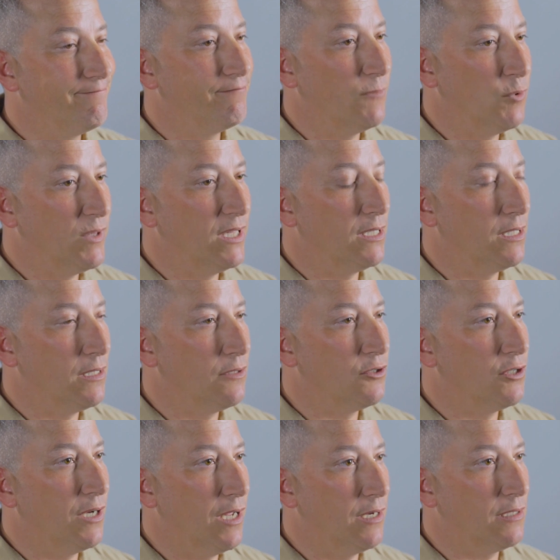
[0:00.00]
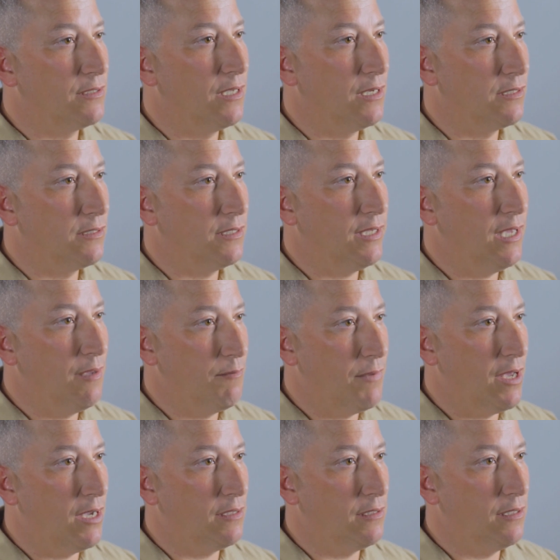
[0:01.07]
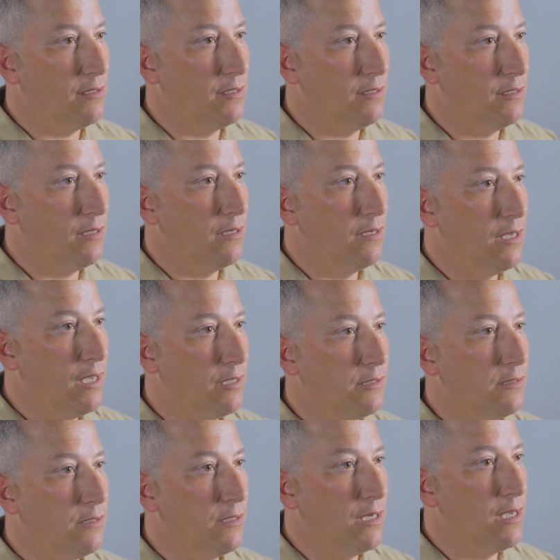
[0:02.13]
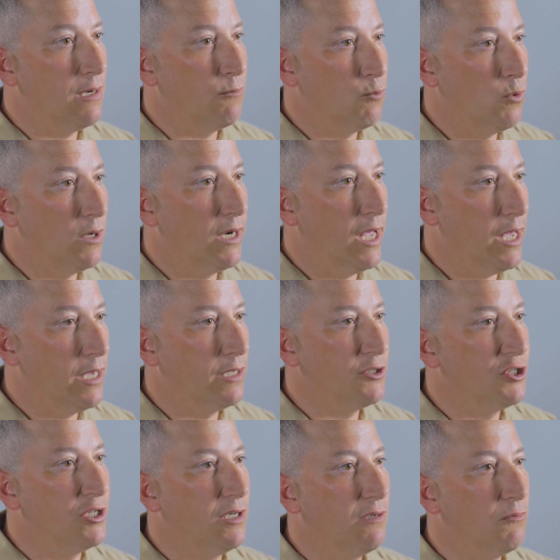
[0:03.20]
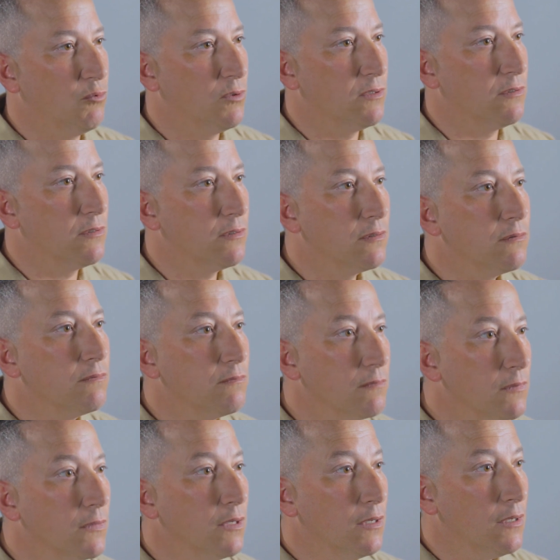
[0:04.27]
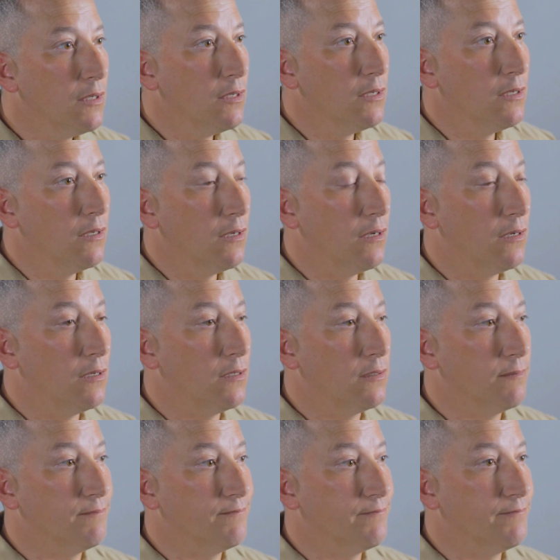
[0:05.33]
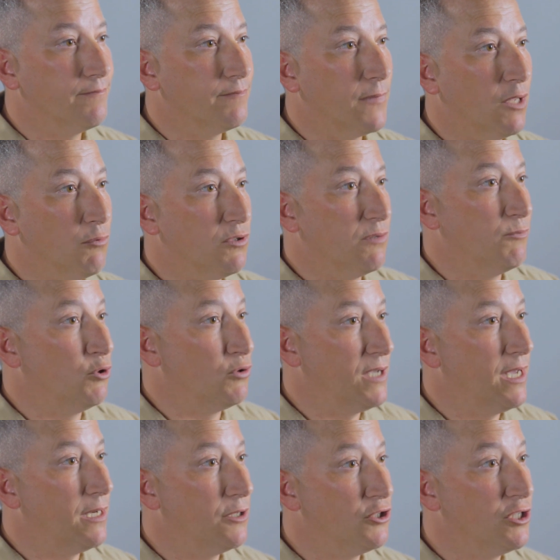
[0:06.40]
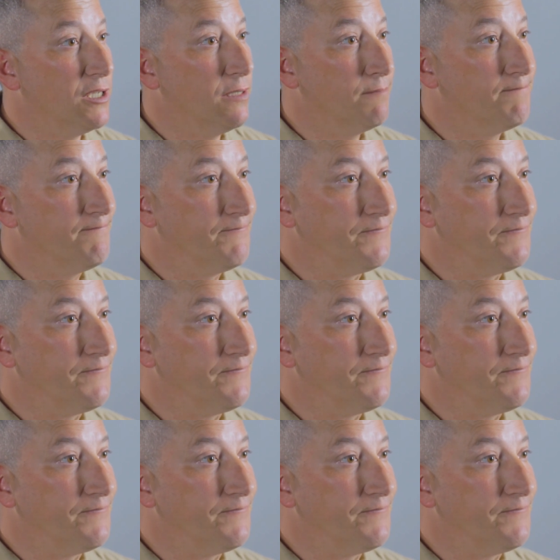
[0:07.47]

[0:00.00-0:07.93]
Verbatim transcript: when they did the genetic test, it came back that the uh, S C N one A gene was, um, it was a mutated gene.